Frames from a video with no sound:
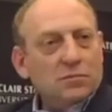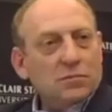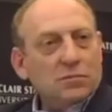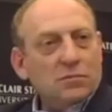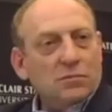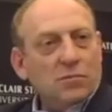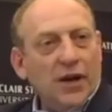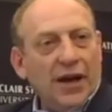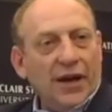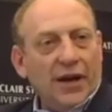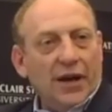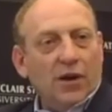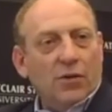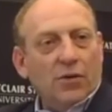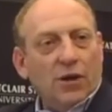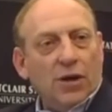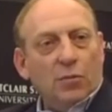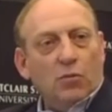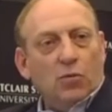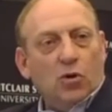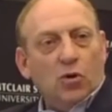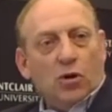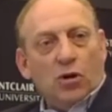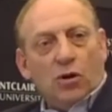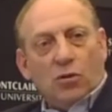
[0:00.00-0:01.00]
radio
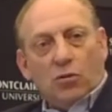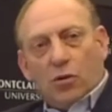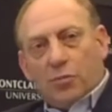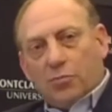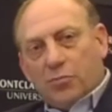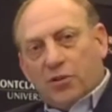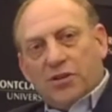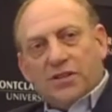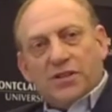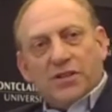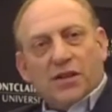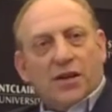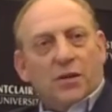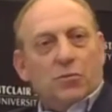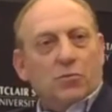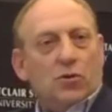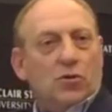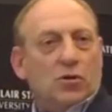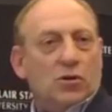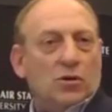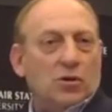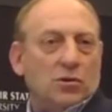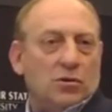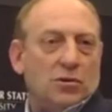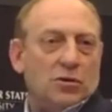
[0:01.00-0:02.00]
anymore or print
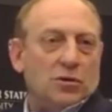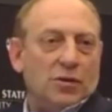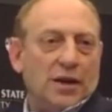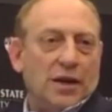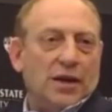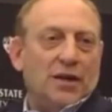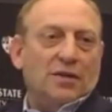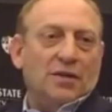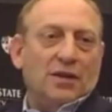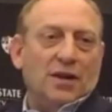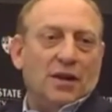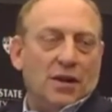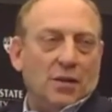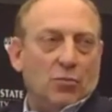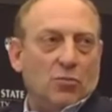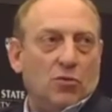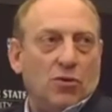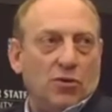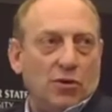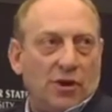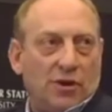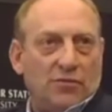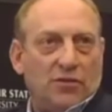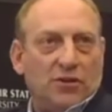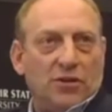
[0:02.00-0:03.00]
anymore or anything anymore.
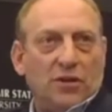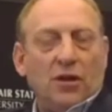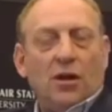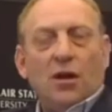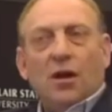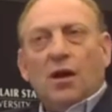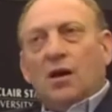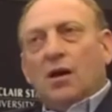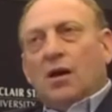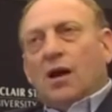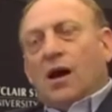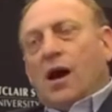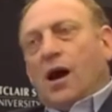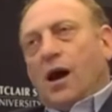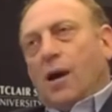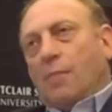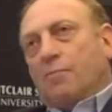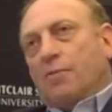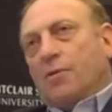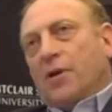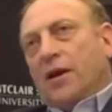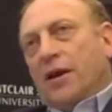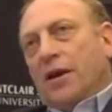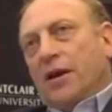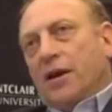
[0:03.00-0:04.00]
You have to
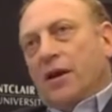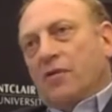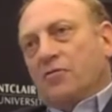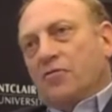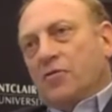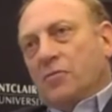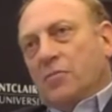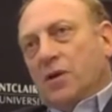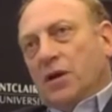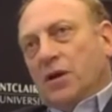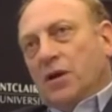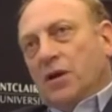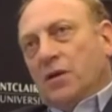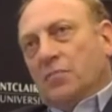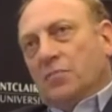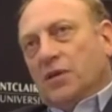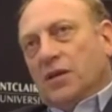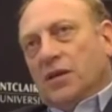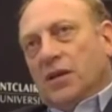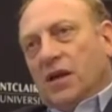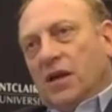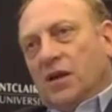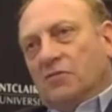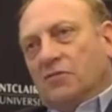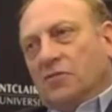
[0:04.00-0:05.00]
operate in every medium,
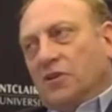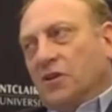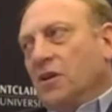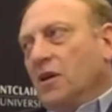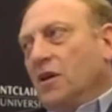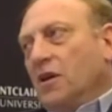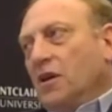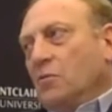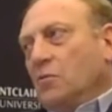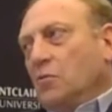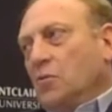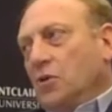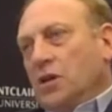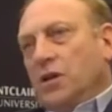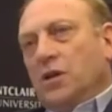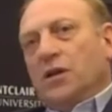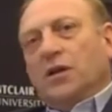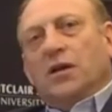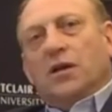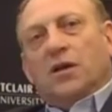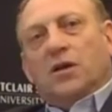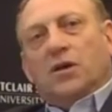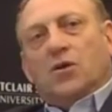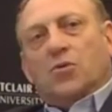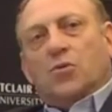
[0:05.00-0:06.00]
and David
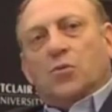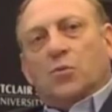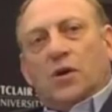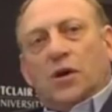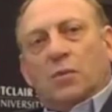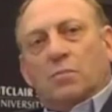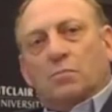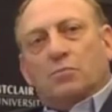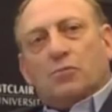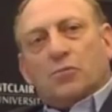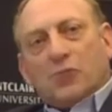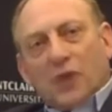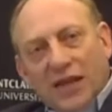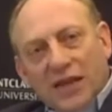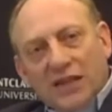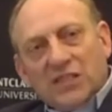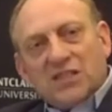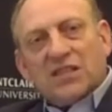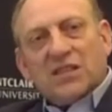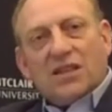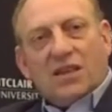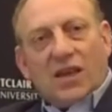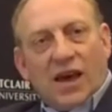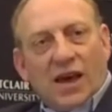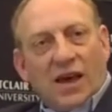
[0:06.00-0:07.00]
really
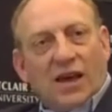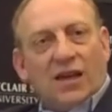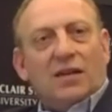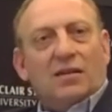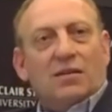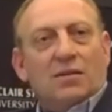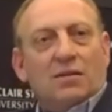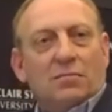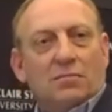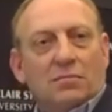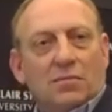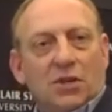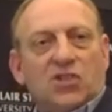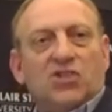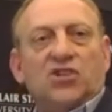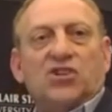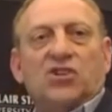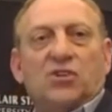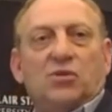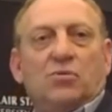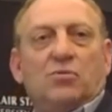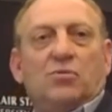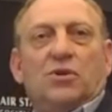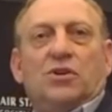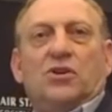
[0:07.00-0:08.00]
embraced that
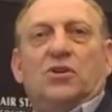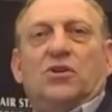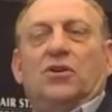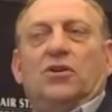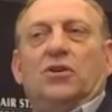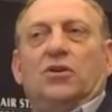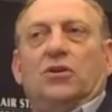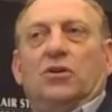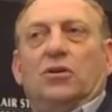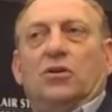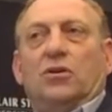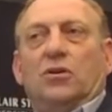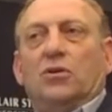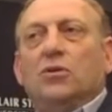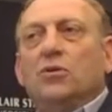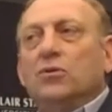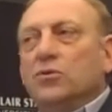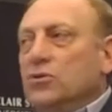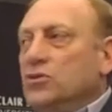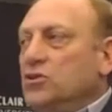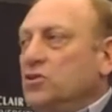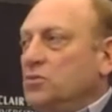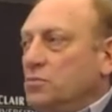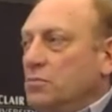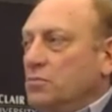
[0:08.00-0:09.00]
mission with
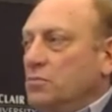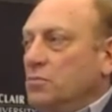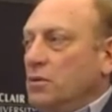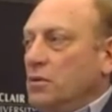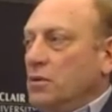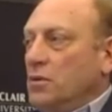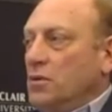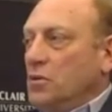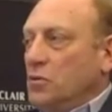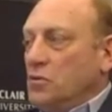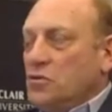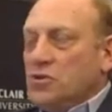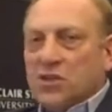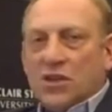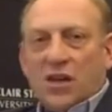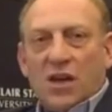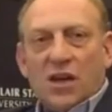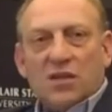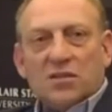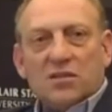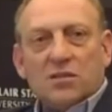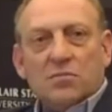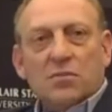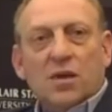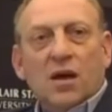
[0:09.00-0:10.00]
huge
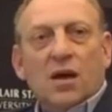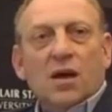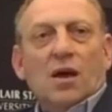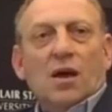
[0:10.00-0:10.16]
enthusiasm.